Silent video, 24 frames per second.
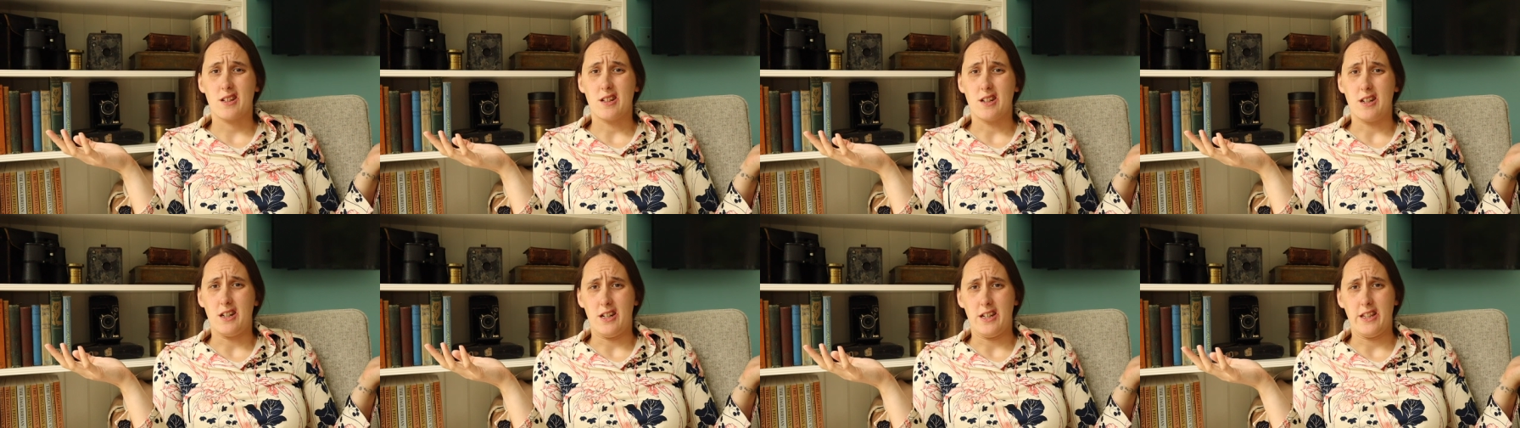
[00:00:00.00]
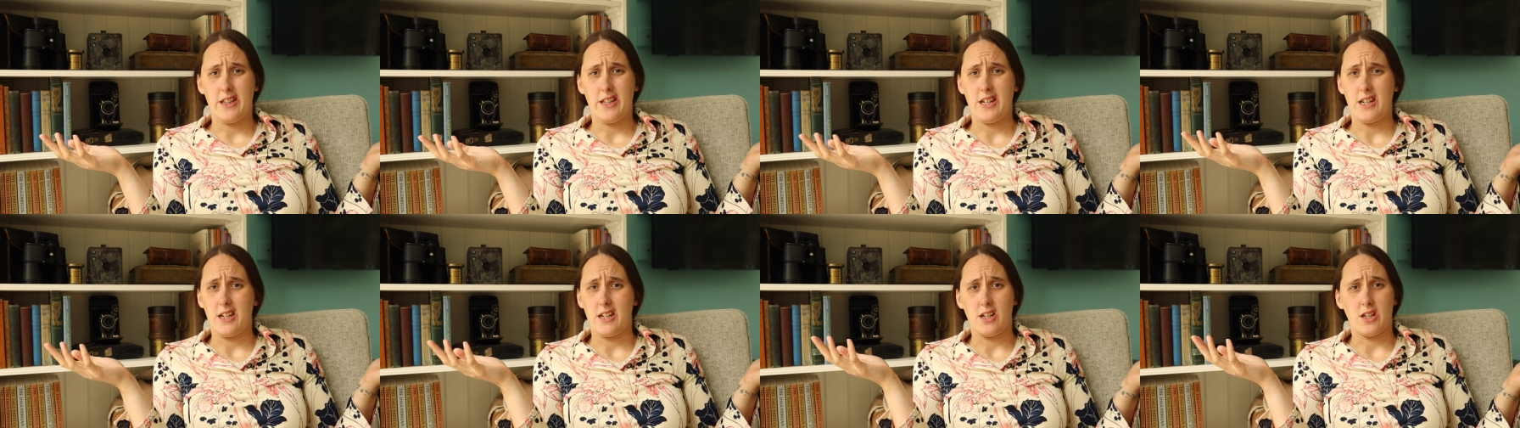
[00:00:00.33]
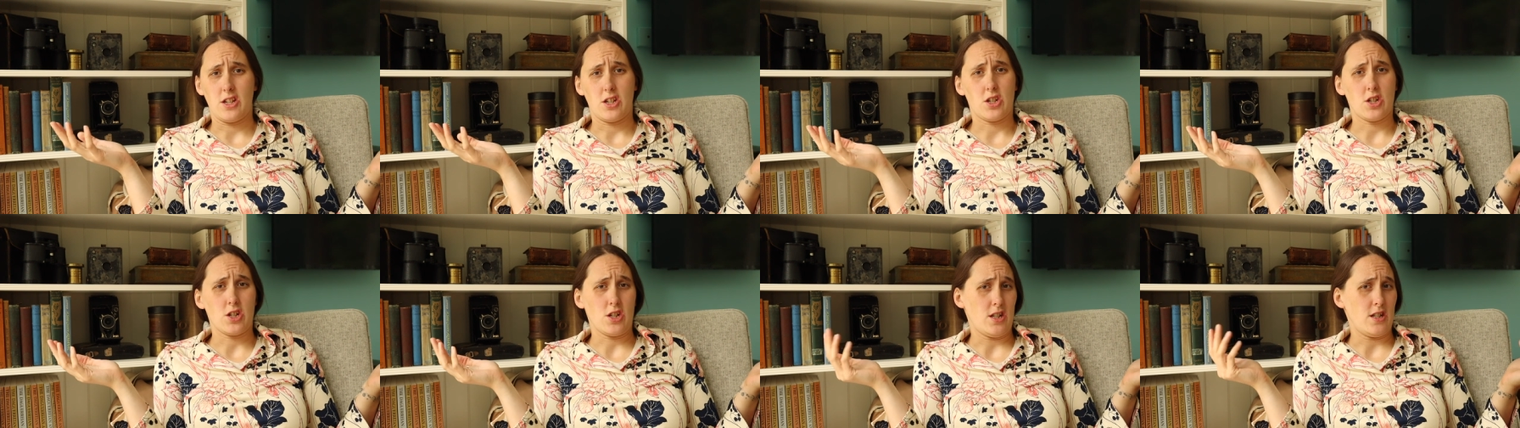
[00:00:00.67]

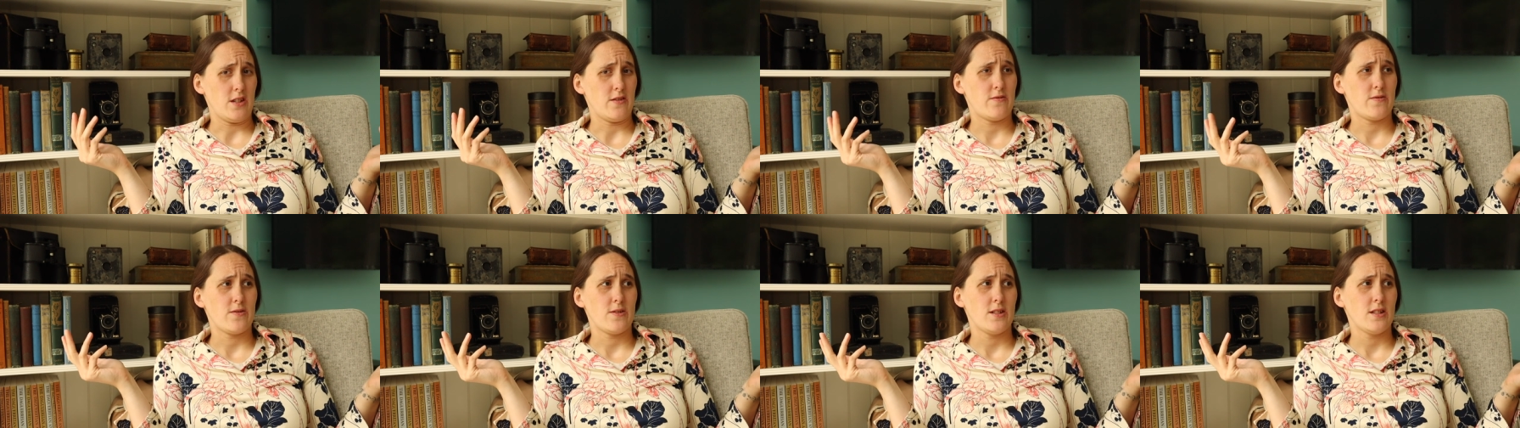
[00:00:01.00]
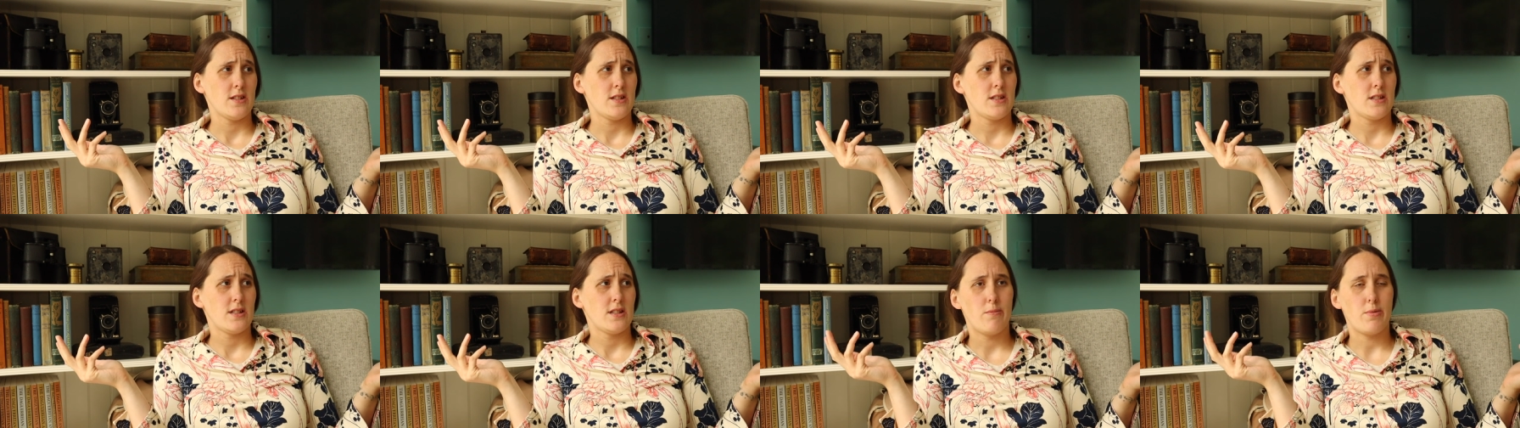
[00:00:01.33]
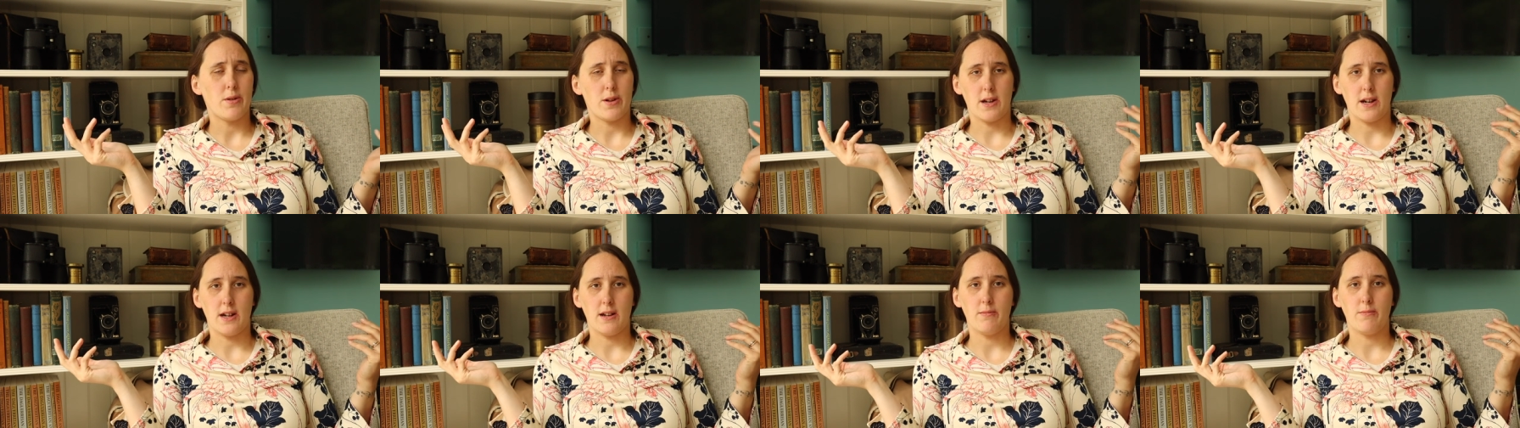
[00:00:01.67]
online conference
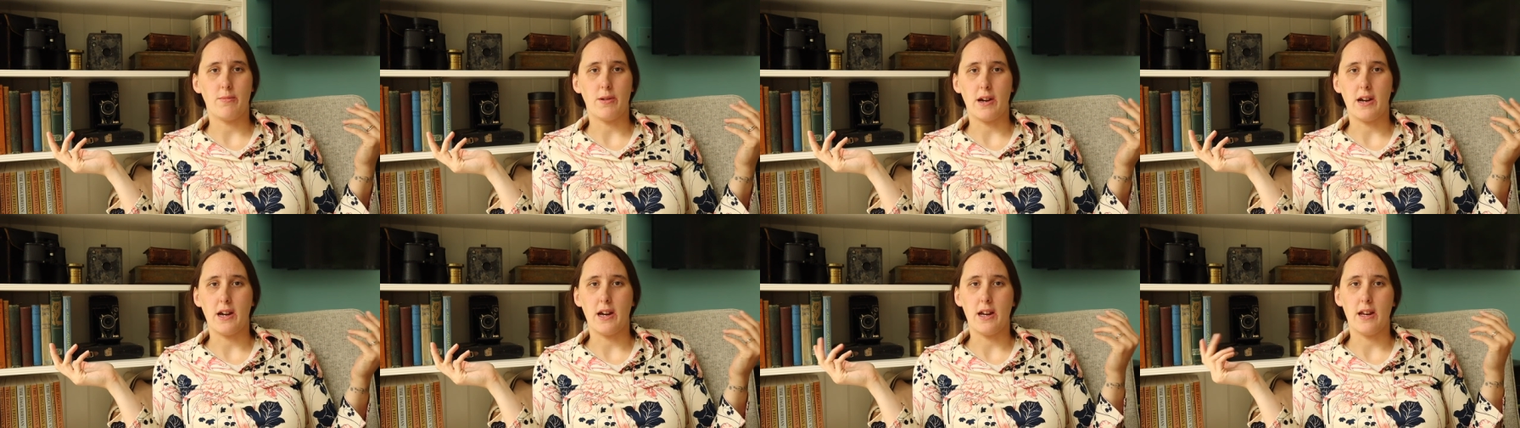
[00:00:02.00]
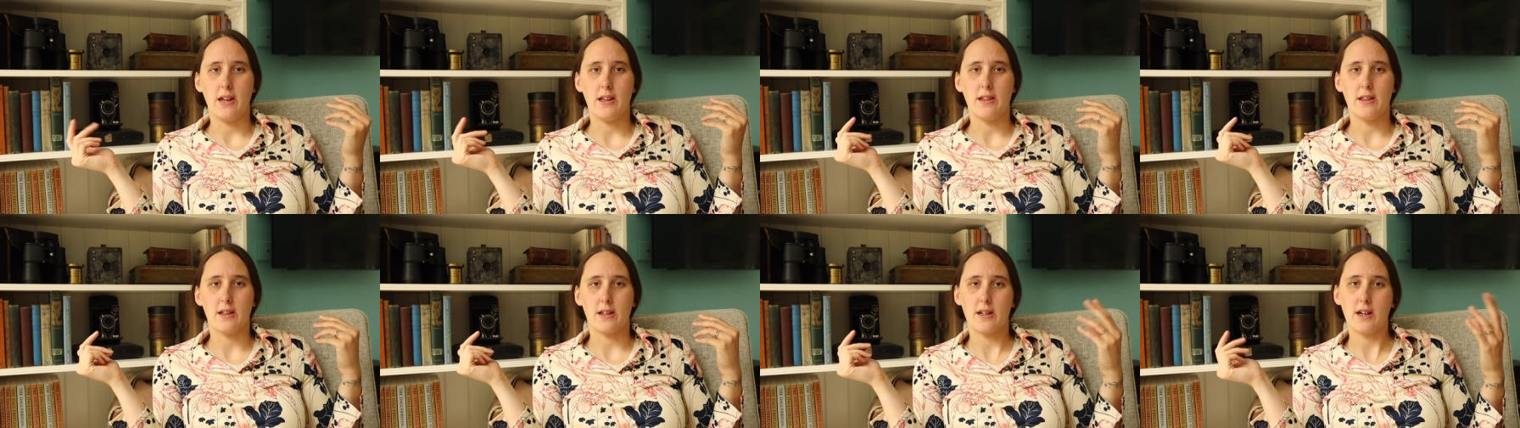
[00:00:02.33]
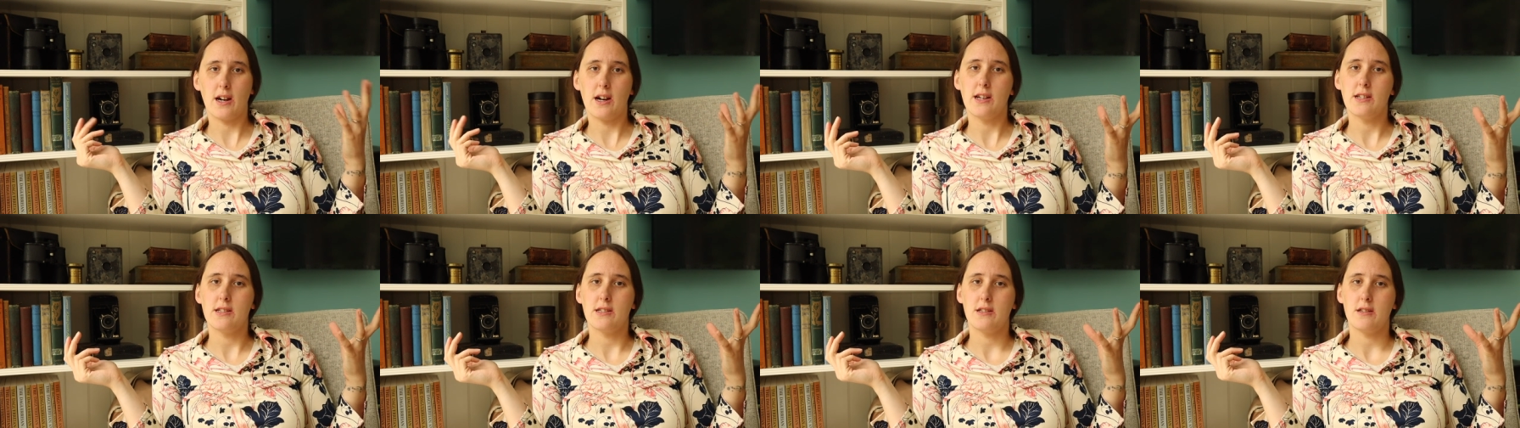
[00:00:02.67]
put on by the
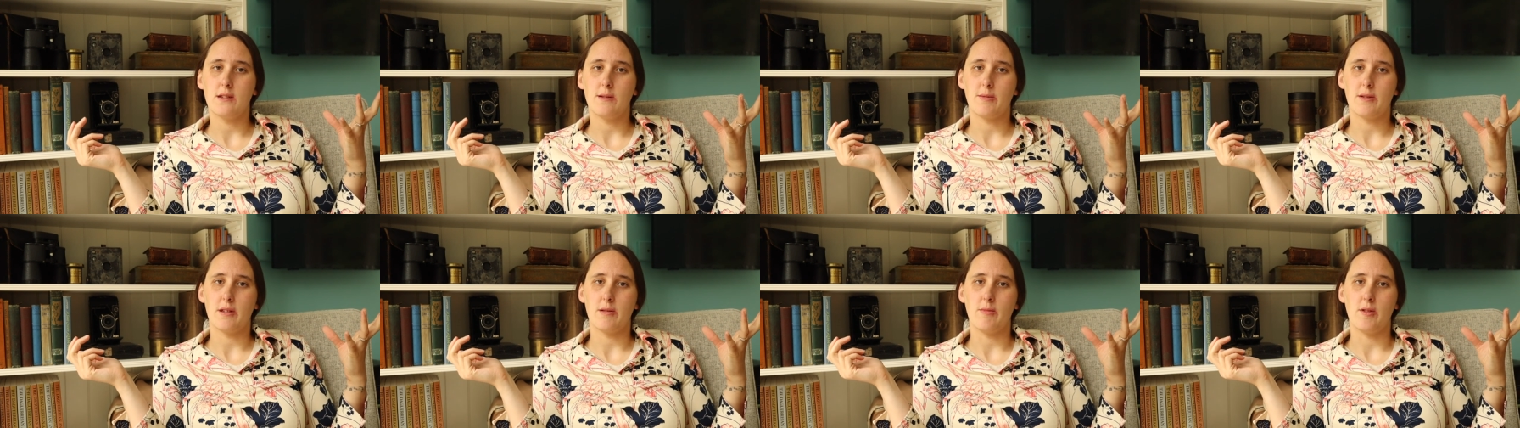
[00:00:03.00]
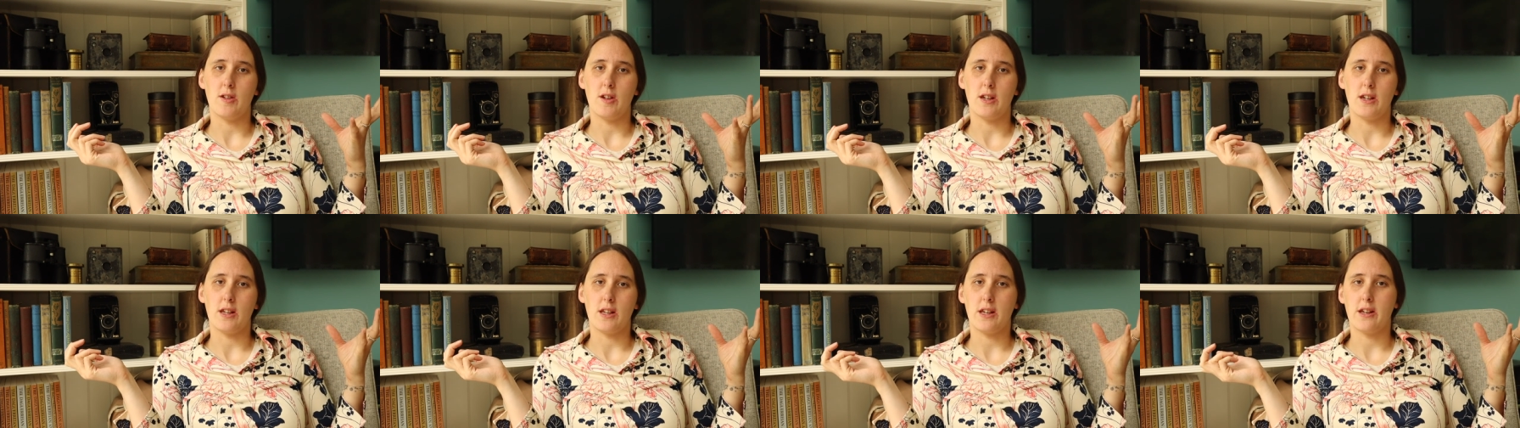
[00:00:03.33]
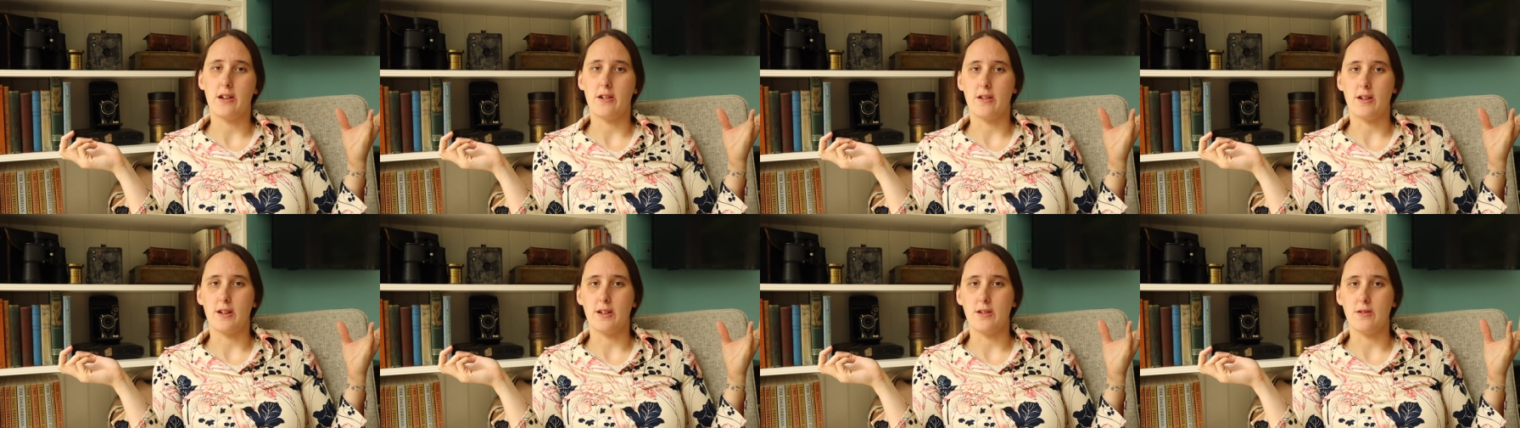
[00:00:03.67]
CauseTube community
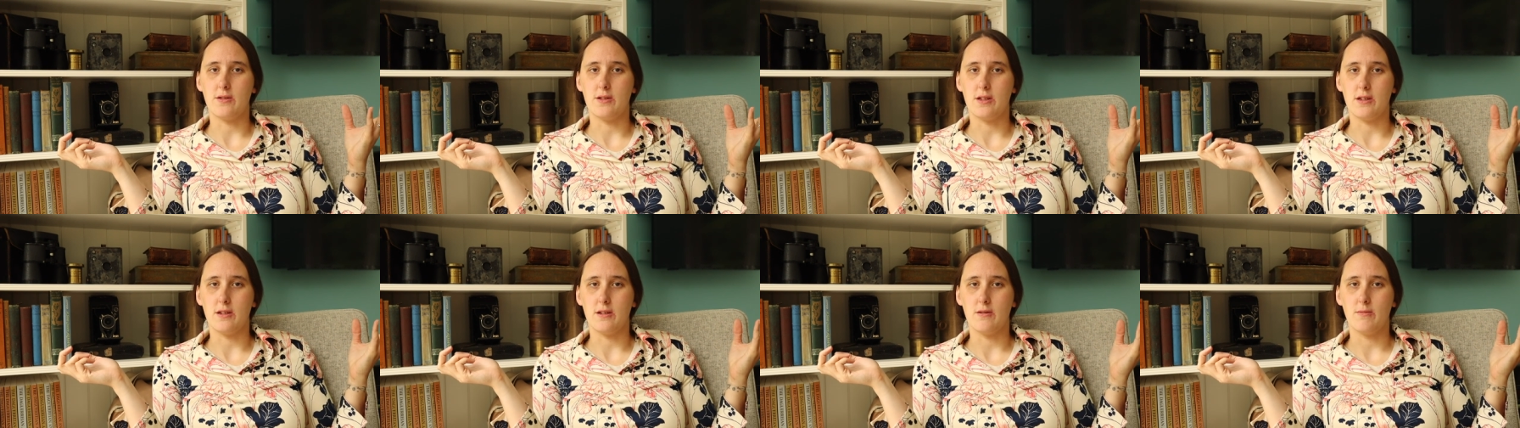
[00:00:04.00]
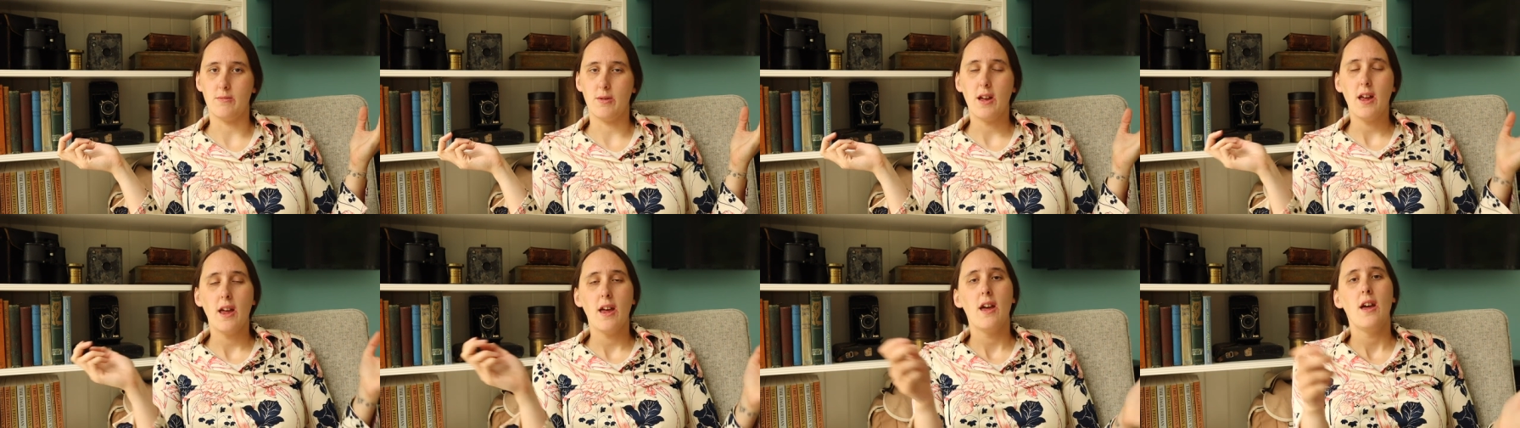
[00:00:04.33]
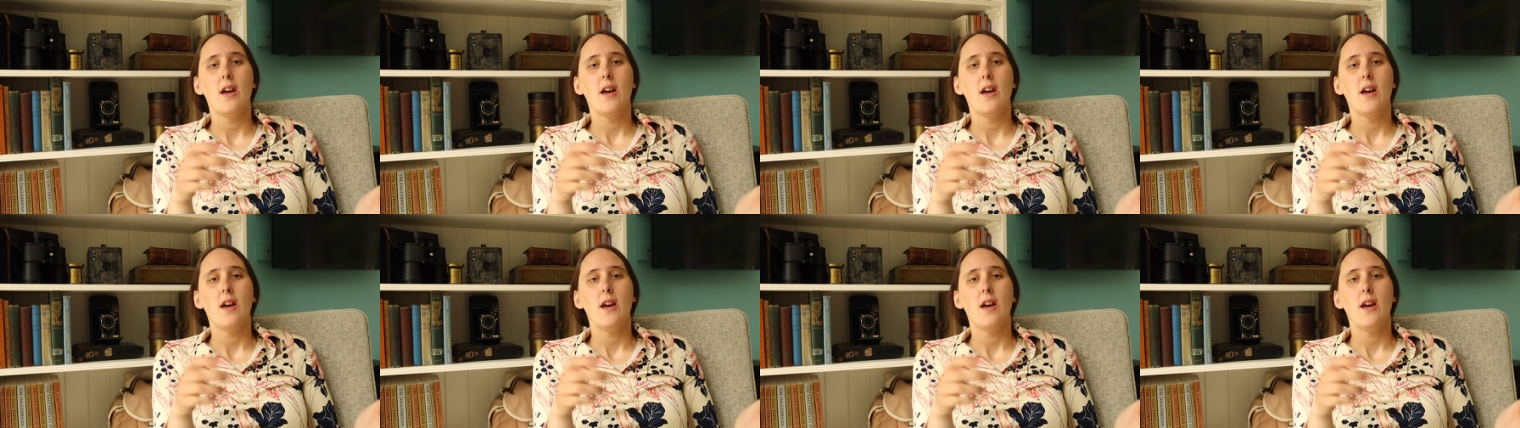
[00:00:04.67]
here on YouTube.